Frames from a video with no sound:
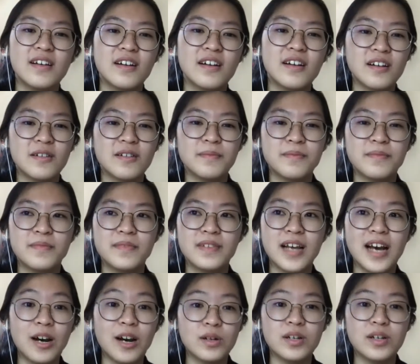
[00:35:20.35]
um
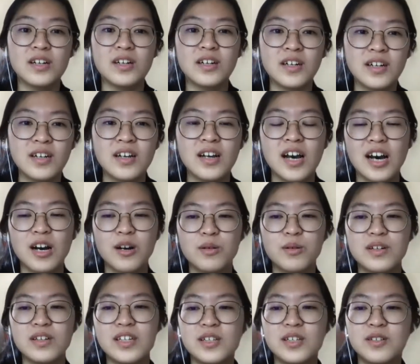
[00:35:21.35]
our
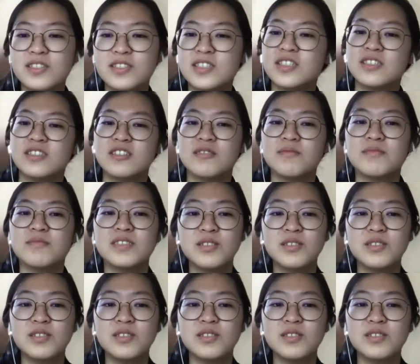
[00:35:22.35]
our ecosystem.